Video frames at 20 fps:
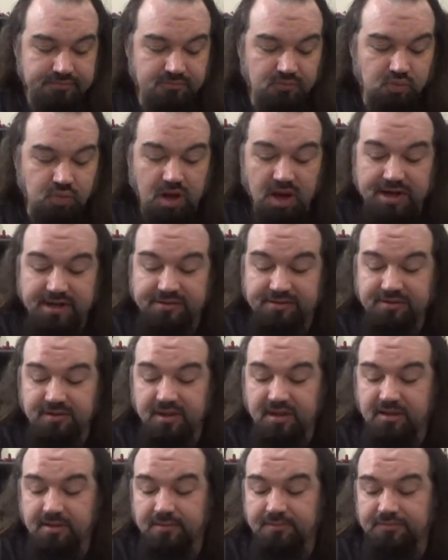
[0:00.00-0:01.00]
Rockets,
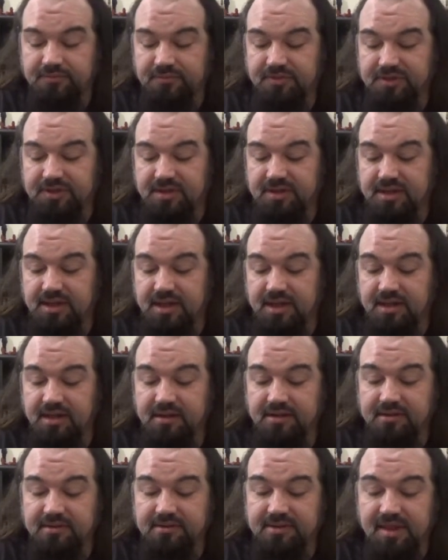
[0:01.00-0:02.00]

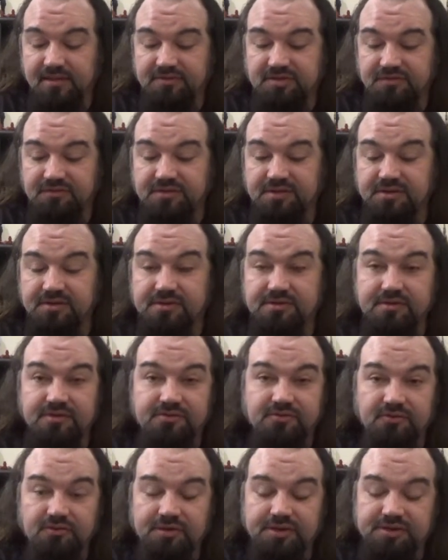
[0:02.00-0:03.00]
the sabotage facility is
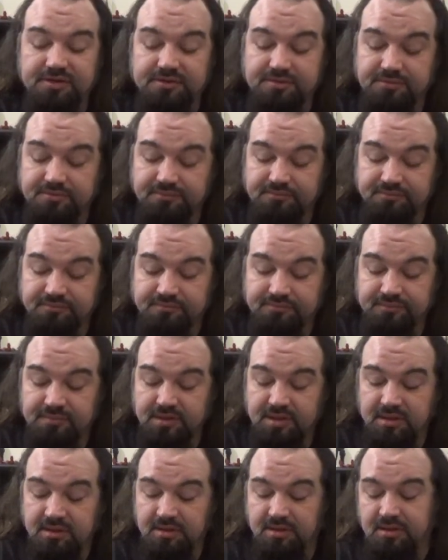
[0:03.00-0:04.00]
destroyed.
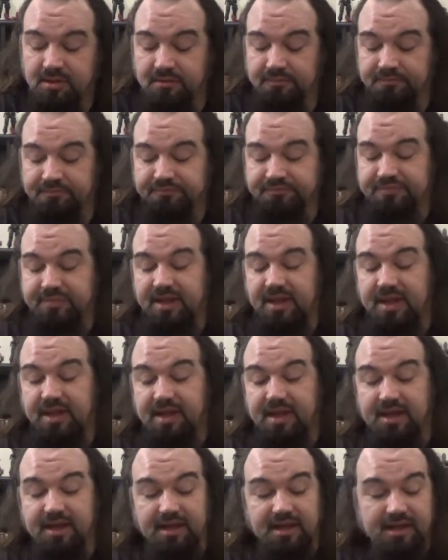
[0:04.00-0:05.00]

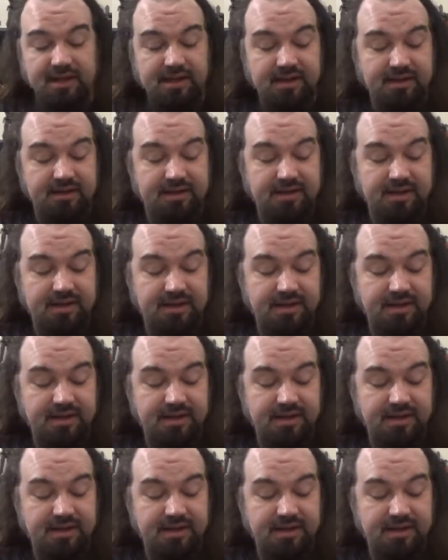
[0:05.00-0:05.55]
And,